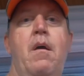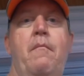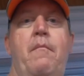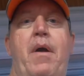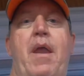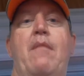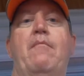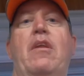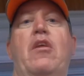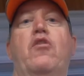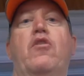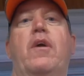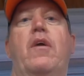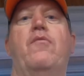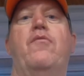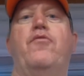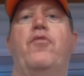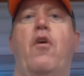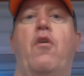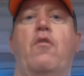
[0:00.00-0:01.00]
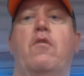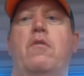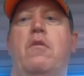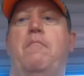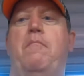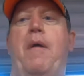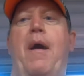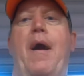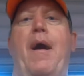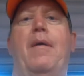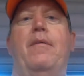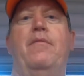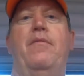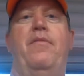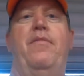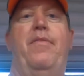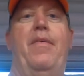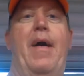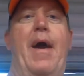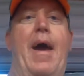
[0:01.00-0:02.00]
But I'm a little concerned about
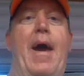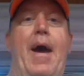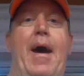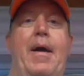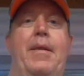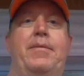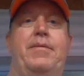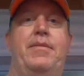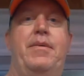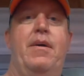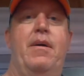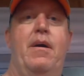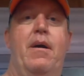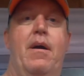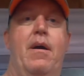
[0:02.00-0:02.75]
that,